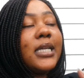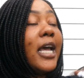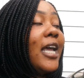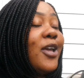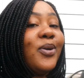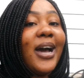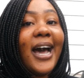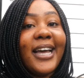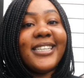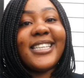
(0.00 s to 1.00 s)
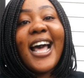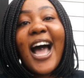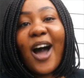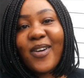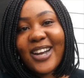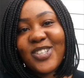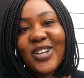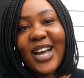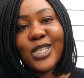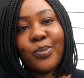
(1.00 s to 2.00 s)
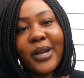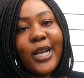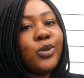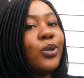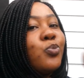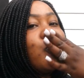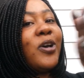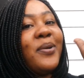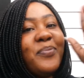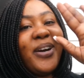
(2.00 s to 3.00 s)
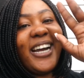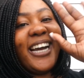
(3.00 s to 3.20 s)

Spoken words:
And yeah, you guys, I'll catch you guys on my next one. Bye,